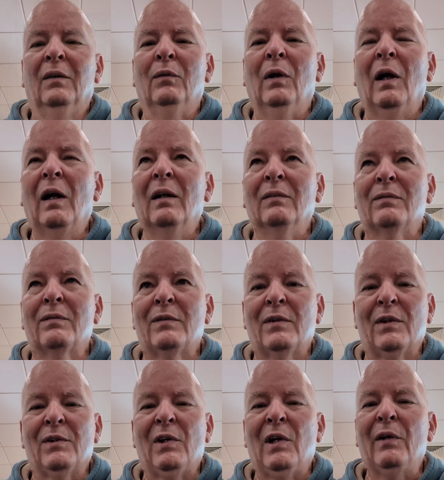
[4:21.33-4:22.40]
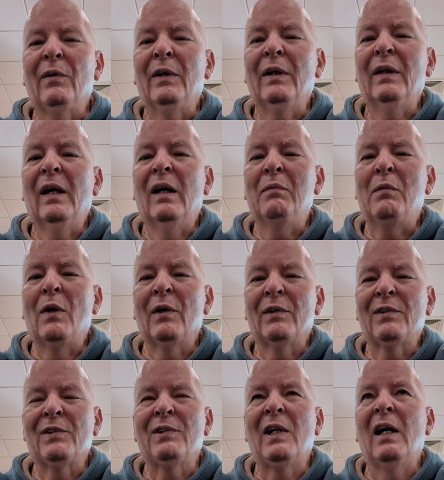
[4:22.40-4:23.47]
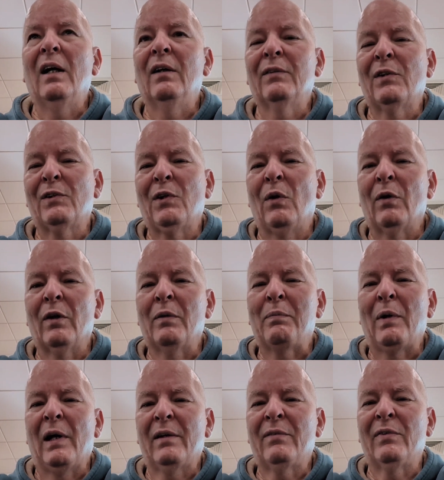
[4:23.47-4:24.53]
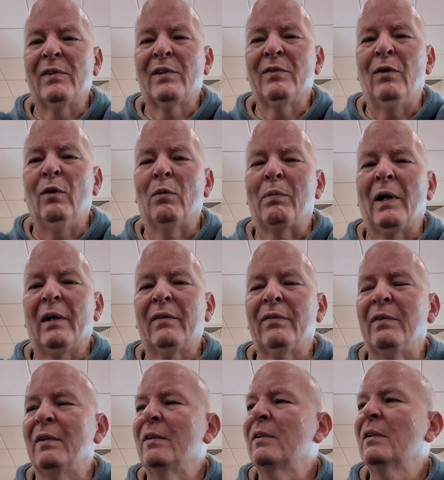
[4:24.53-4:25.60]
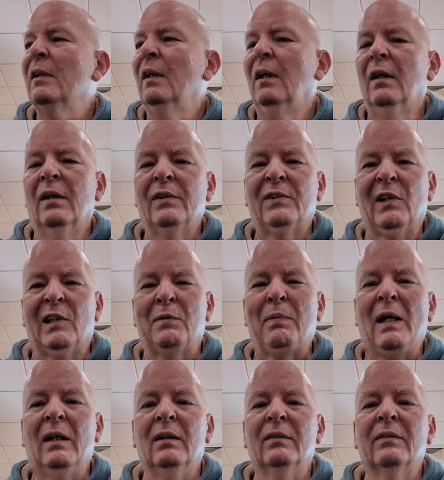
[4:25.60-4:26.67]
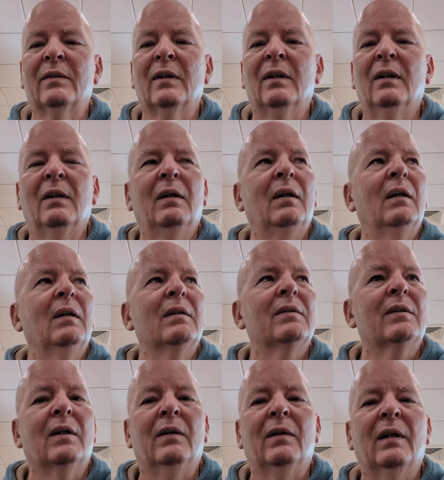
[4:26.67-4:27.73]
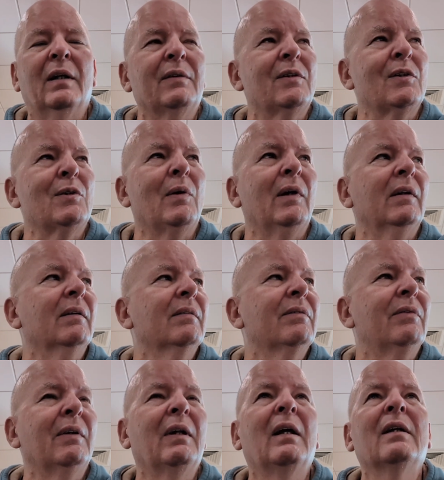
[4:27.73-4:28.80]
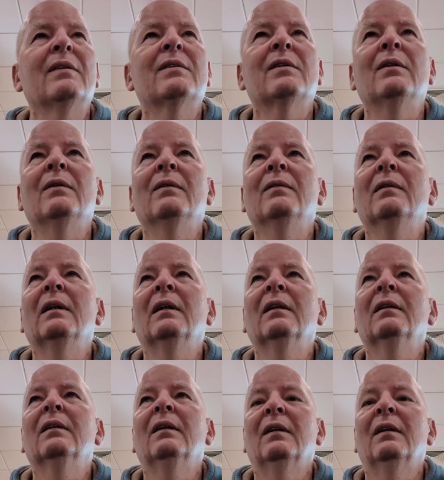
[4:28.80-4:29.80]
Wow, just here in Morrison's now. Just ordered breakfast, full breakfast, £6. So I'm just waiting for that to arrive.